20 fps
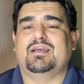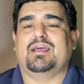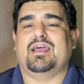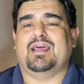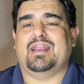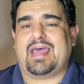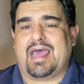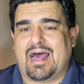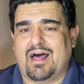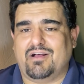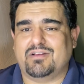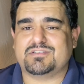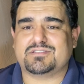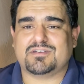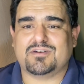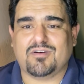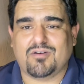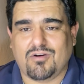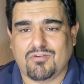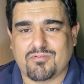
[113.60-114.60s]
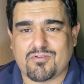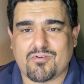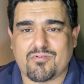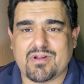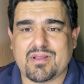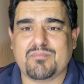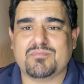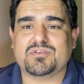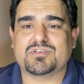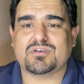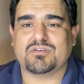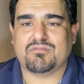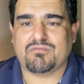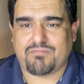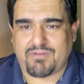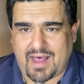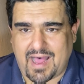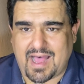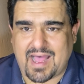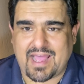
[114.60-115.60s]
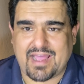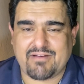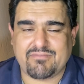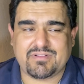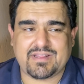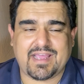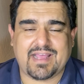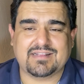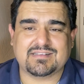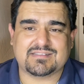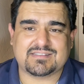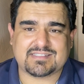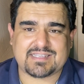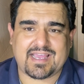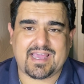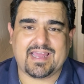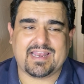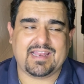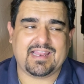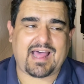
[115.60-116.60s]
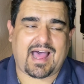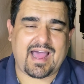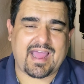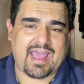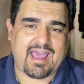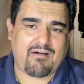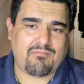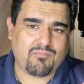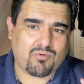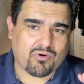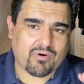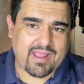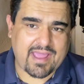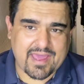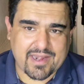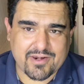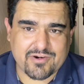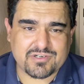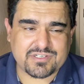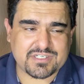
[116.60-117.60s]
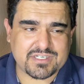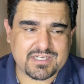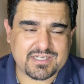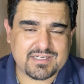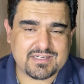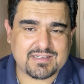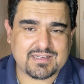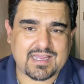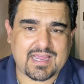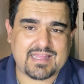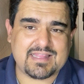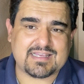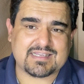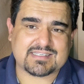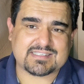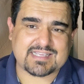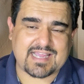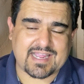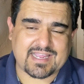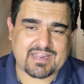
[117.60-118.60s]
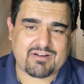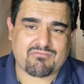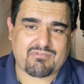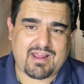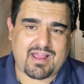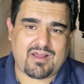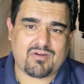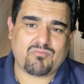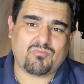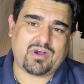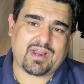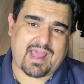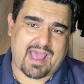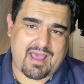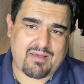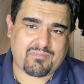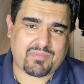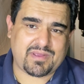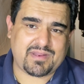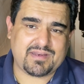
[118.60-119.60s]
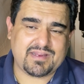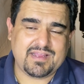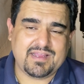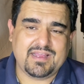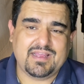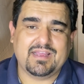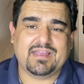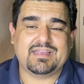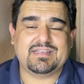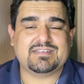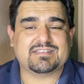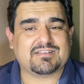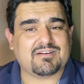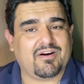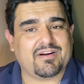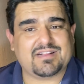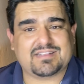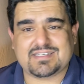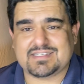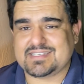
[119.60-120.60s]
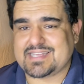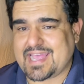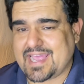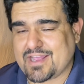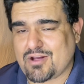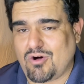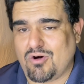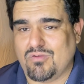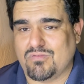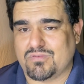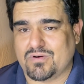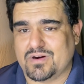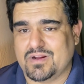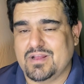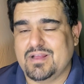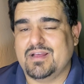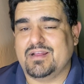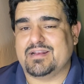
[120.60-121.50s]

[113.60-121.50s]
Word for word: And Alistair Overeem survived and said, I have more energy. In the second round, what happened? He started to take over.